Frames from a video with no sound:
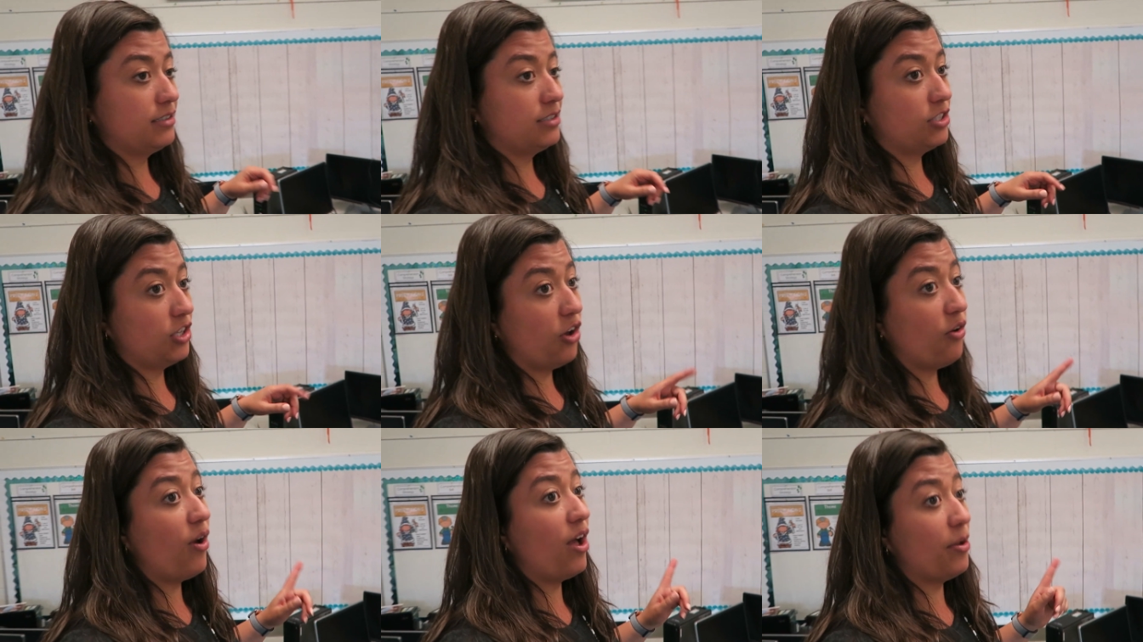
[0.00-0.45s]

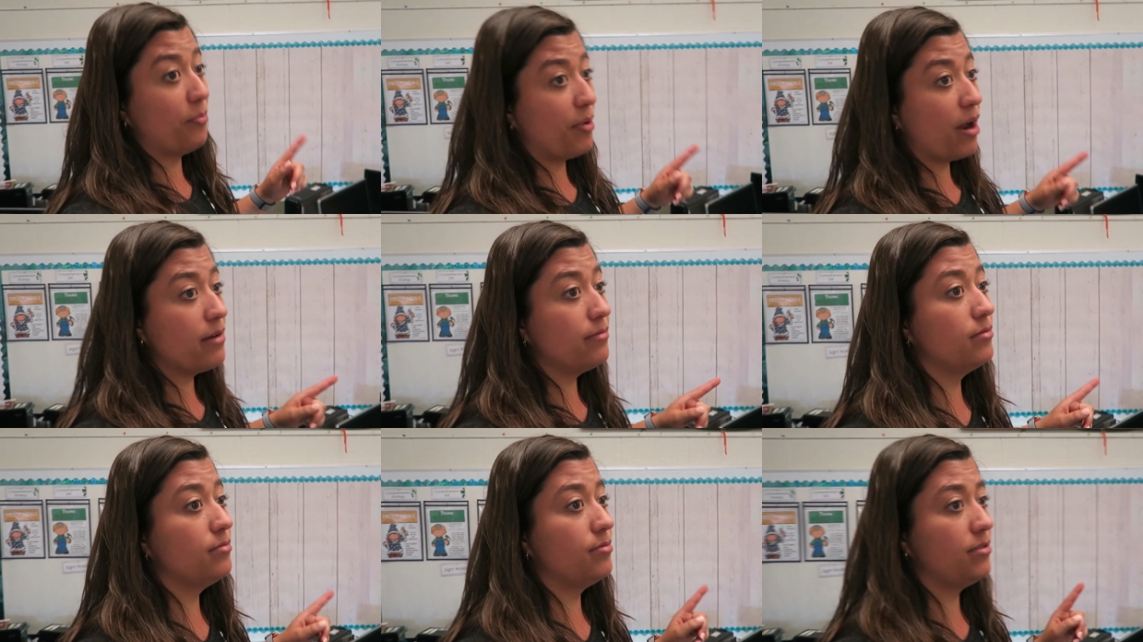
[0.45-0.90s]
so I
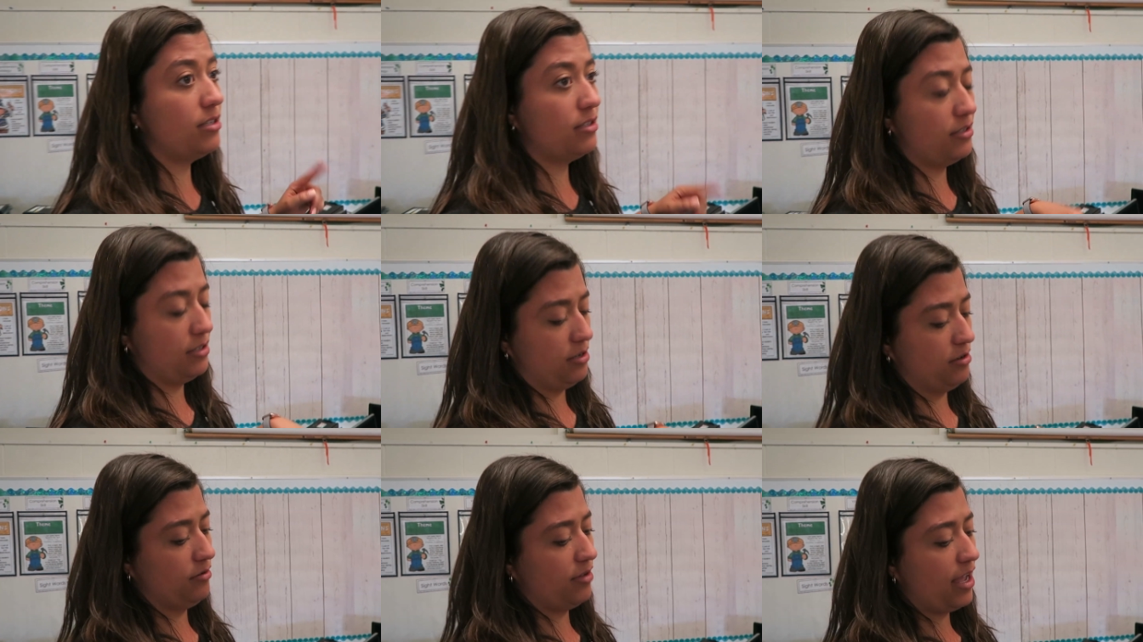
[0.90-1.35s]
probably
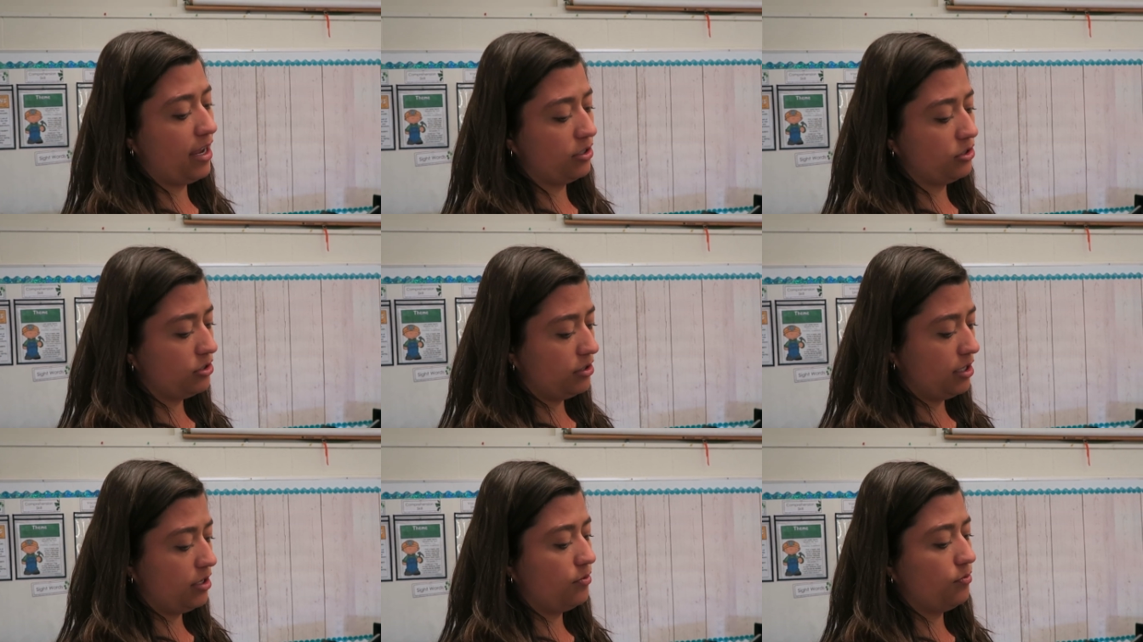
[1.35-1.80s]
still
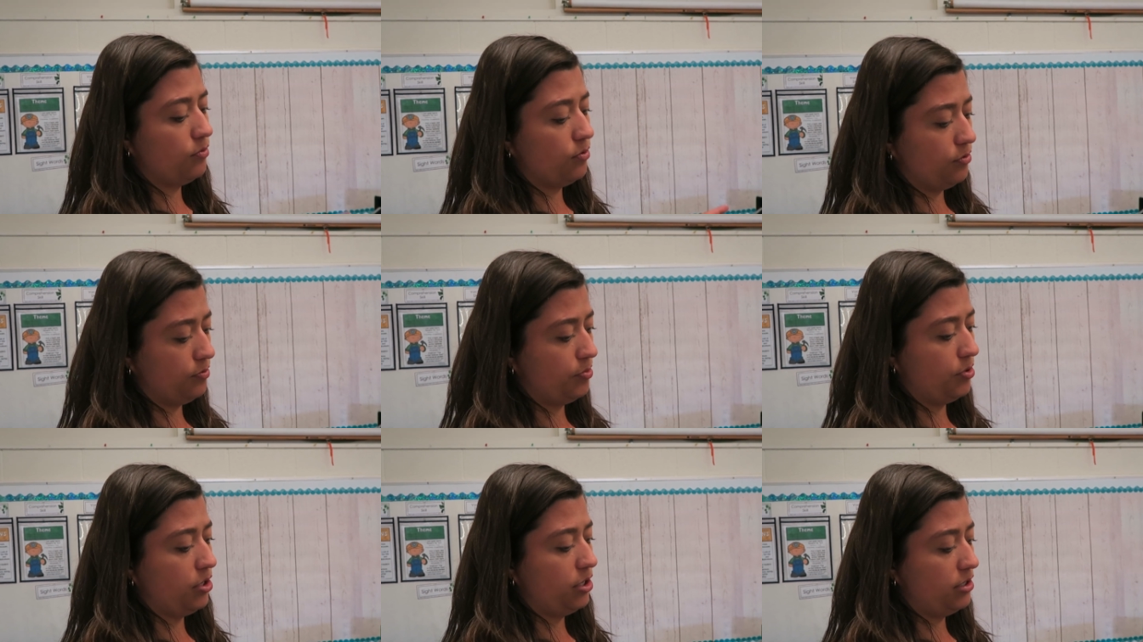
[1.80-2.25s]
actually
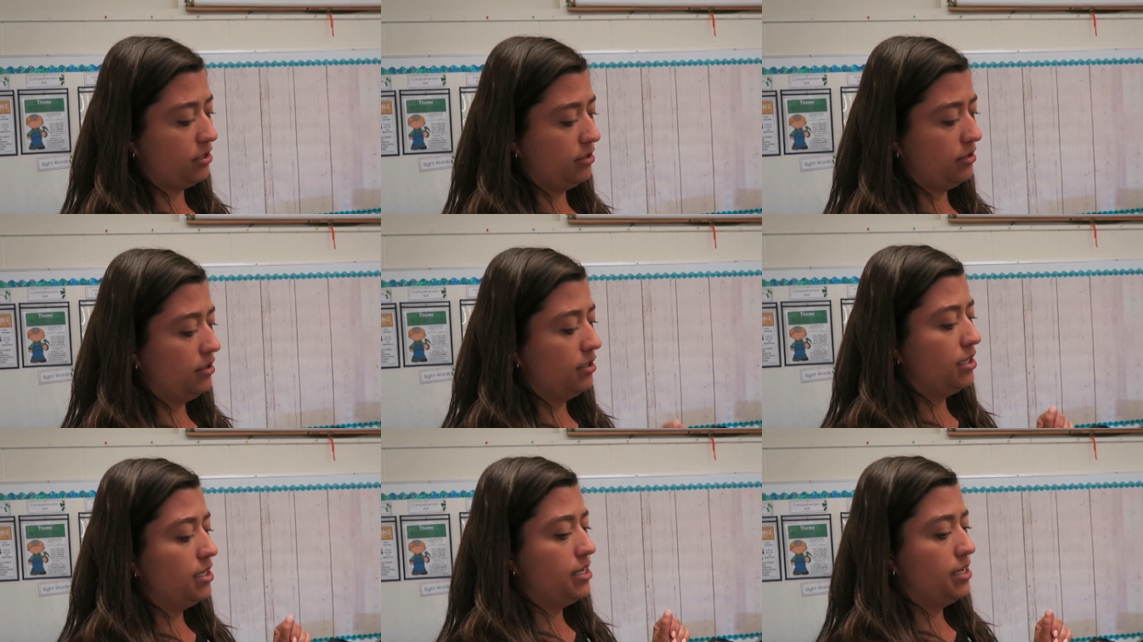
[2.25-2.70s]
will put
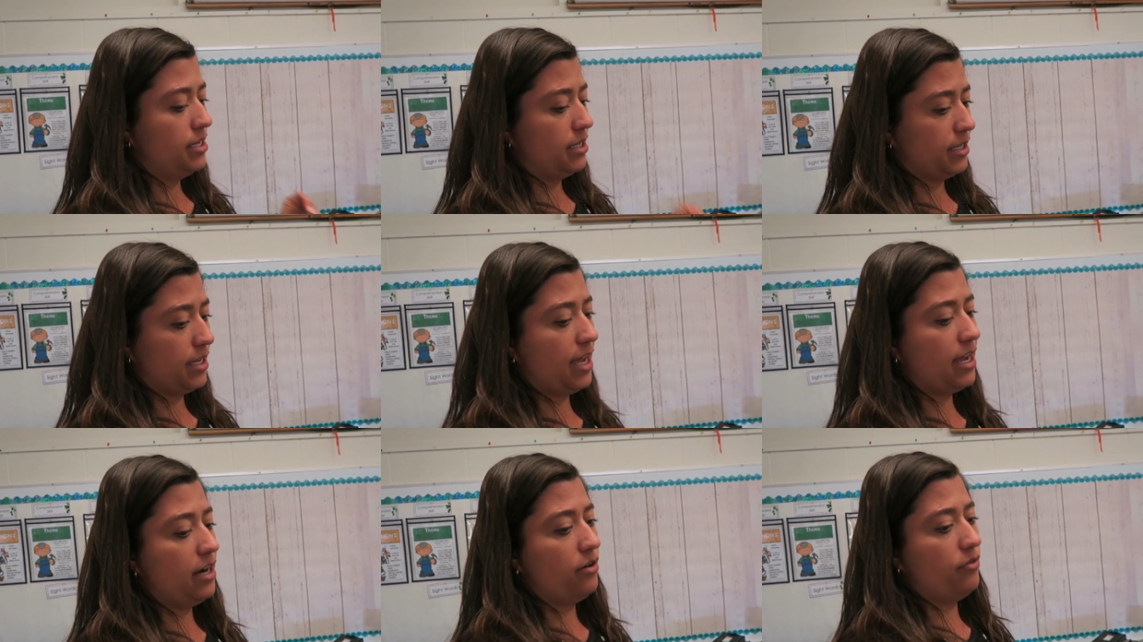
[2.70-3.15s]

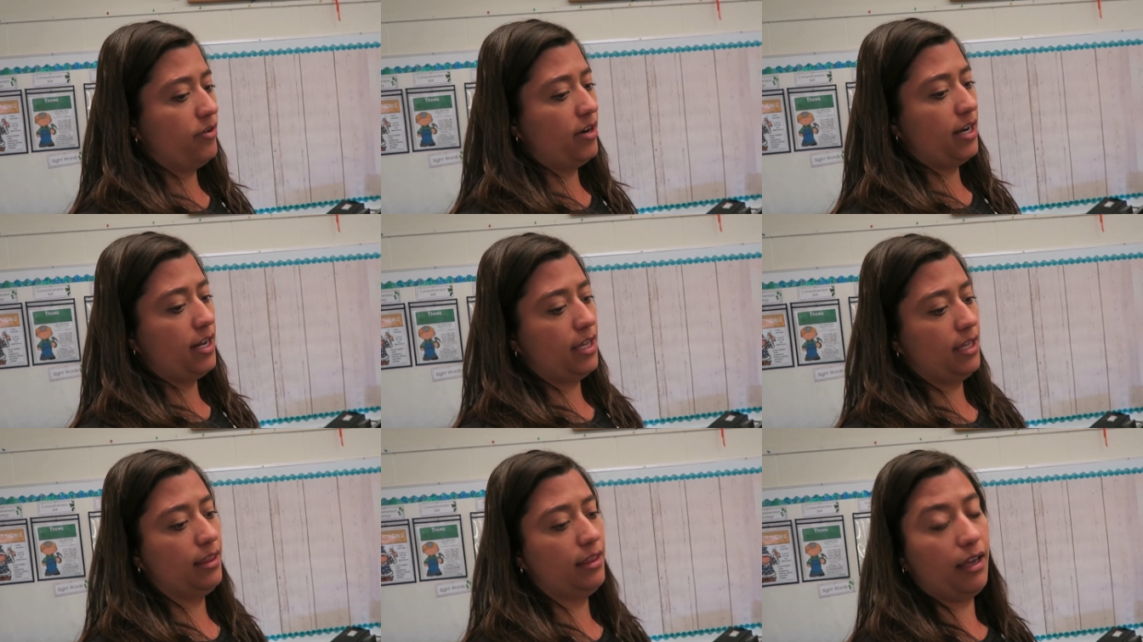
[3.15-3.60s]
guided
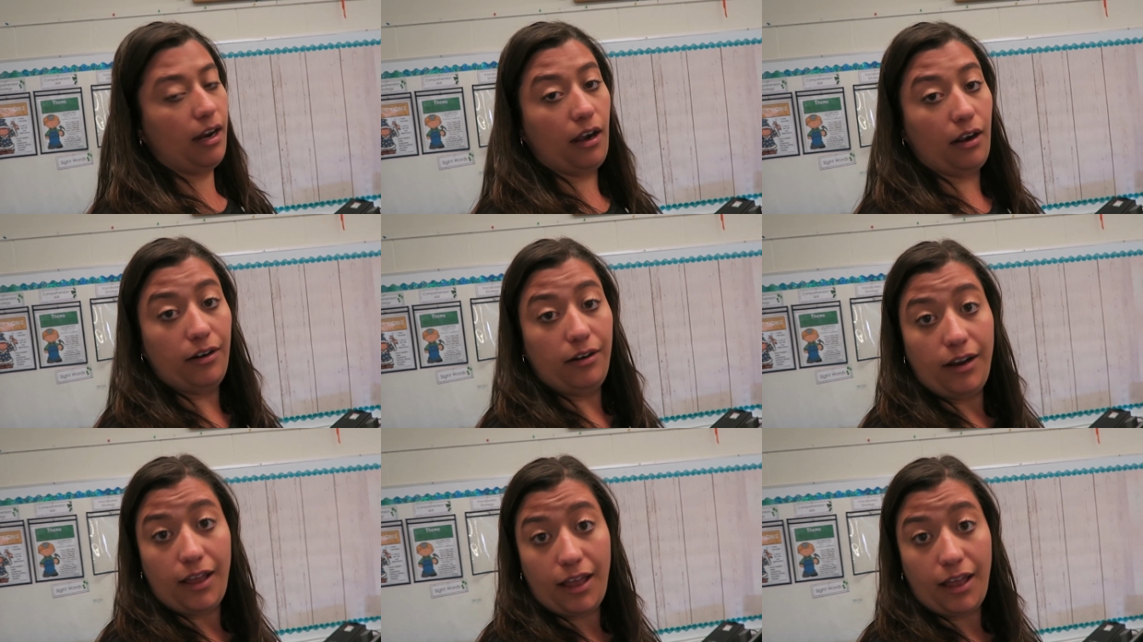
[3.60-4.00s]
reading in there